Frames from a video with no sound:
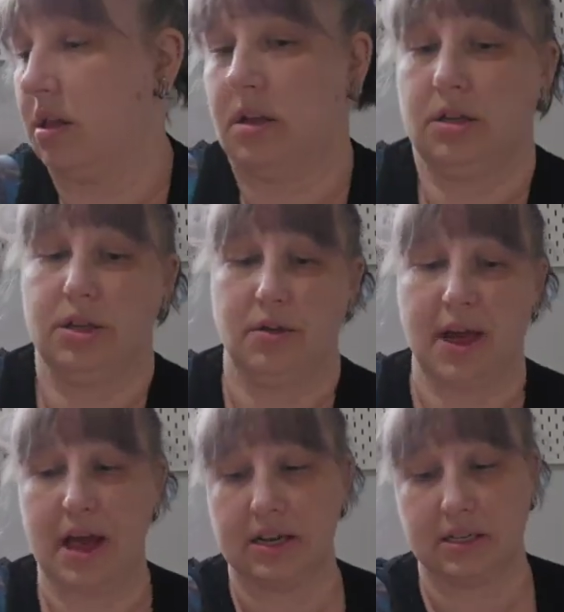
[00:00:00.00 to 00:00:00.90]
So
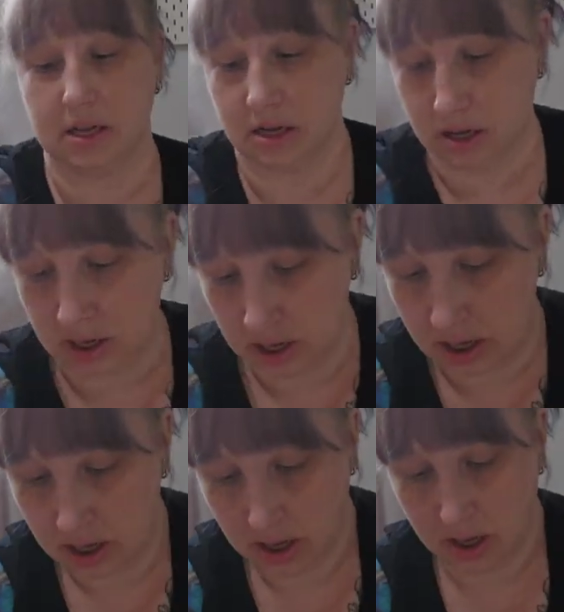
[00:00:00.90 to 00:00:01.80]
that
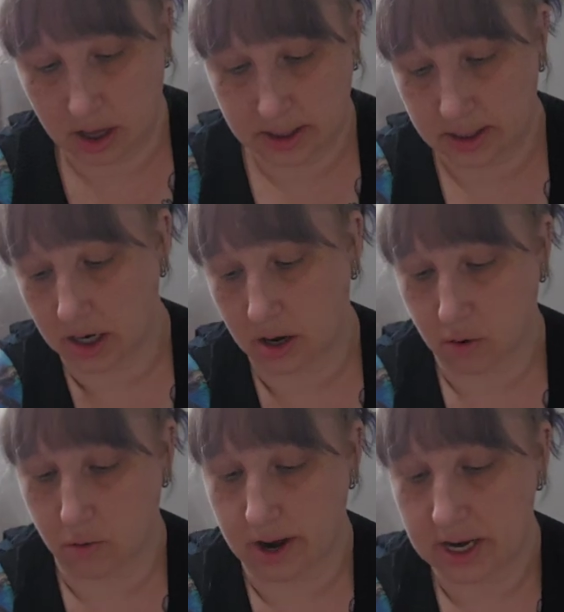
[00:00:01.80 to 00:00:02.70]
is going to
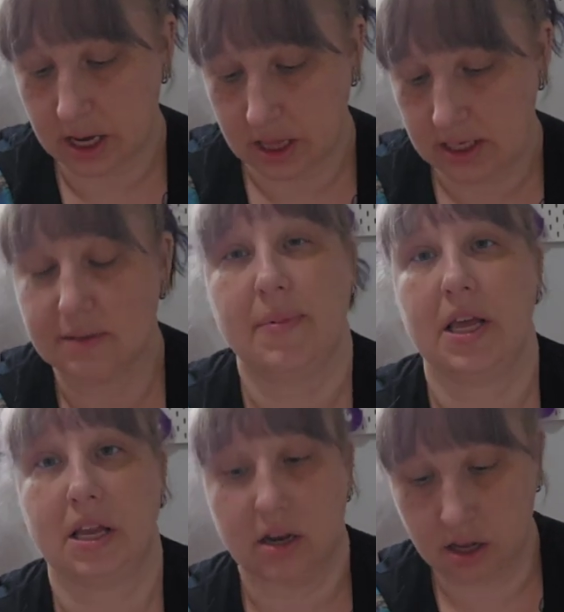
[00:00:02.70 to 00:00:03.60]
go right in this
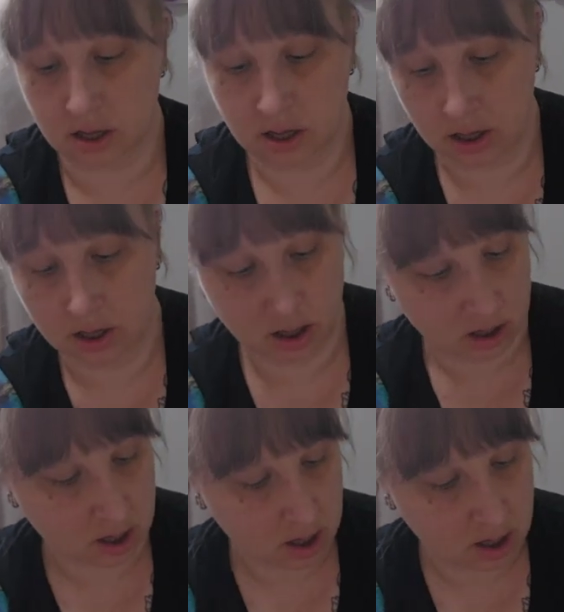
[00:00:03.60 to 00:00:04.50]
bin,
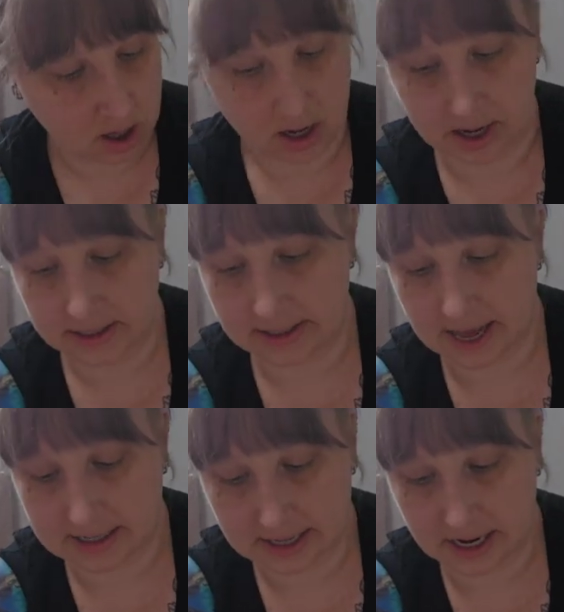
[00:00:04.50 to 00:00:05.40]
because
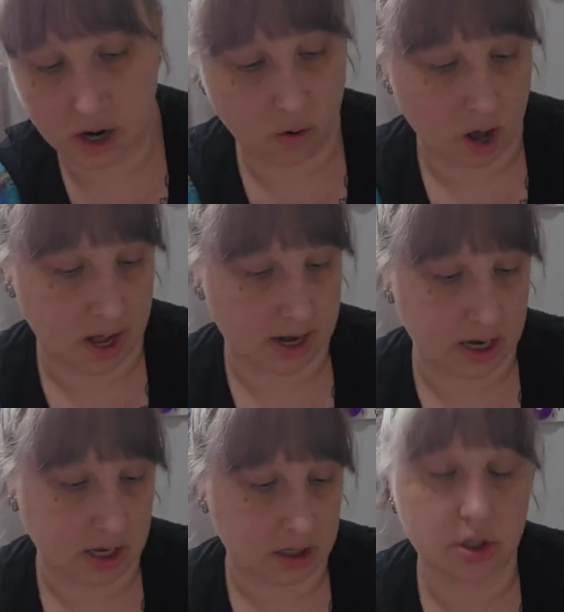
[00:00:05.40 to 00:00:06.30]
that's going to go
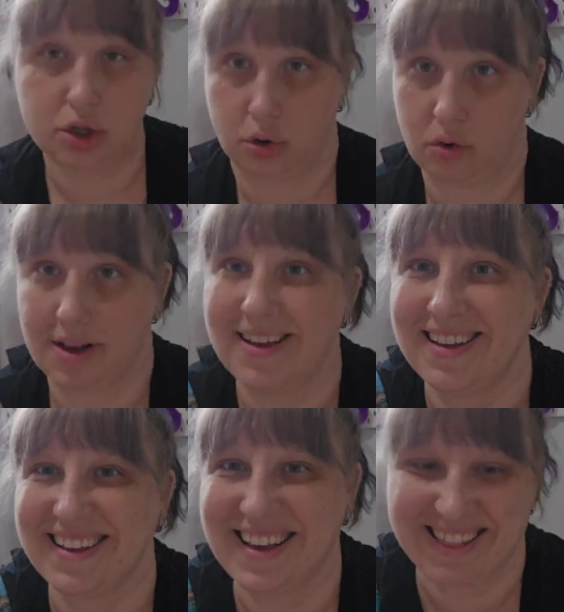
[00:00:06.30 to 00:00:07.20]
on soon,
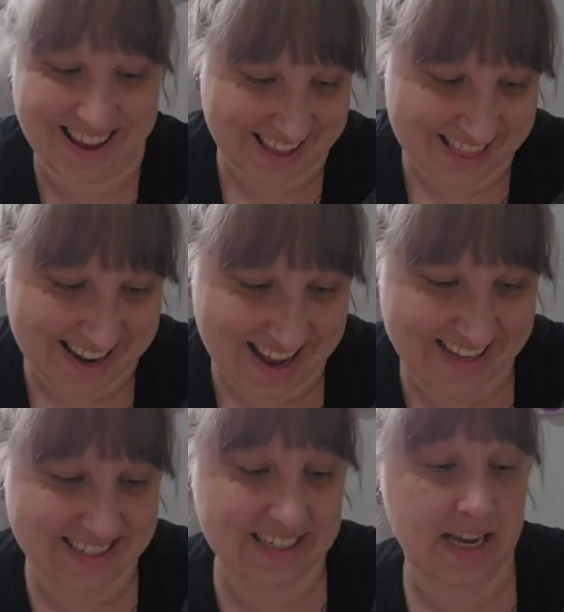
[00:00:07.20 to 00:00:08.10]
like in the
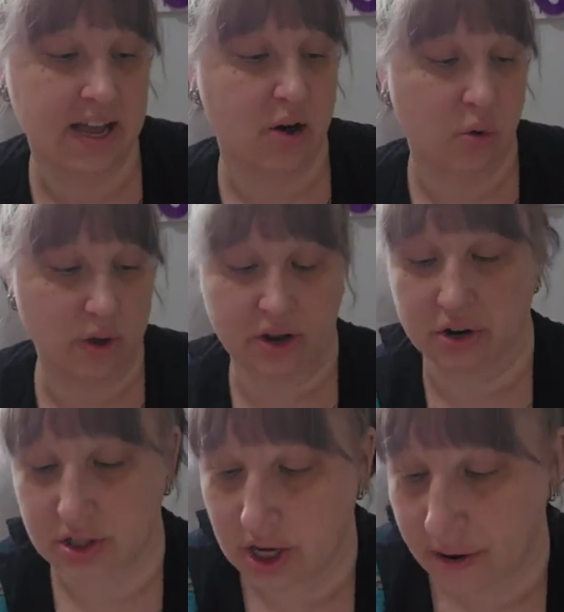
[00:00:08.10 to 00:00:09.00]
next week or so.